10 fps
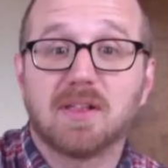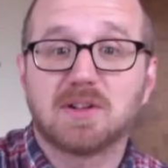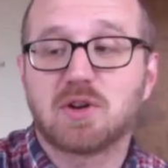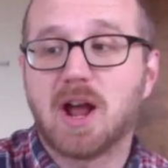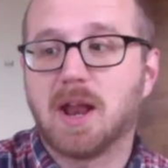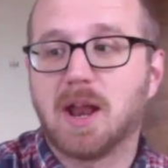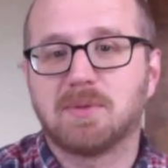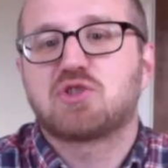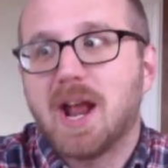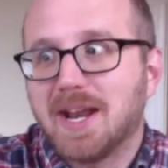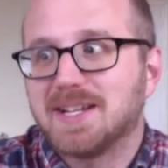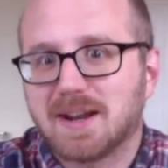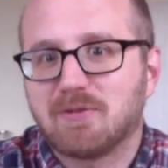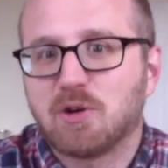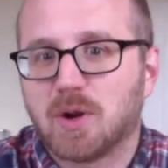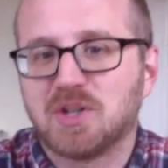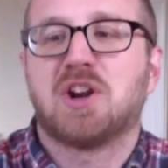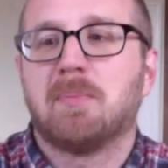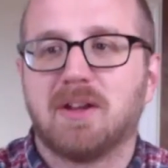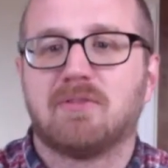the trend? The trend is everyone
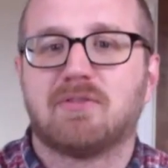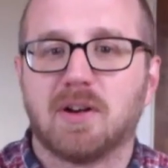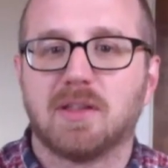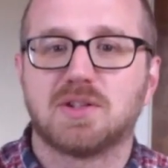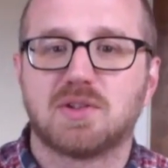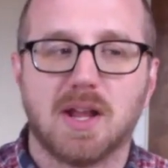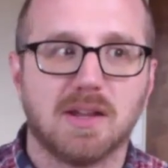jumping in front of the trend.